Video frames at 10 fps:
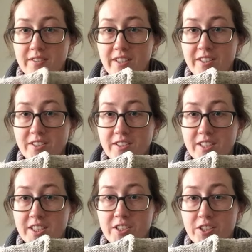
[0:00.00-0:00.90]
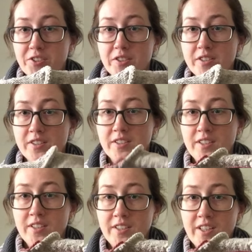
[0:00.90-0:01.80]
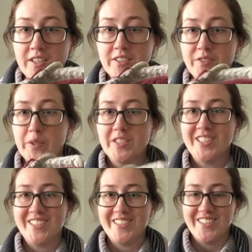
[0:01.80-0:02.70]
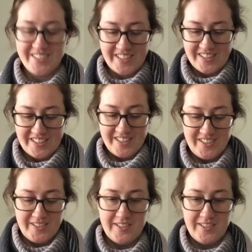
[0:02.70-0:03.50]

they look like shoes. Not too much else to say there.